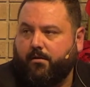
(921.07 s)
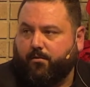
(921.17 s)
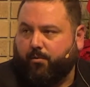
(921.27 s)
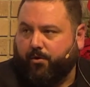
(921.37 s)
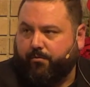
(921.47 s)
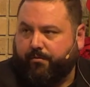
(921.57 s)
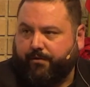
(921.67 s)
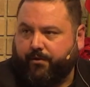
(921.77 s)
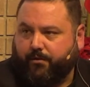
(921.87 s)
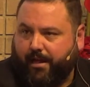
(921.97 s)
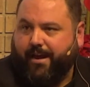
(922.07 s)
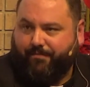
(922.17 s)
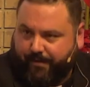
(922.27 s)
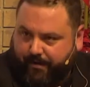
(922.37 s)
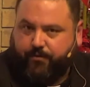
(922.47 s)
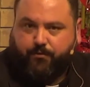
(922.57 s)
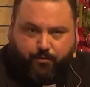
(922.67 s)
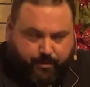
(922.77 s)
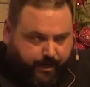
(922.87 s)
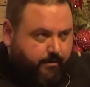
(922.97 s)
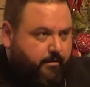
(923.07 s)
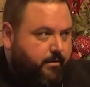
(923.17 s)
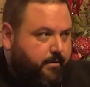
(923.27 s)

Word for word: The word revealed life even through death.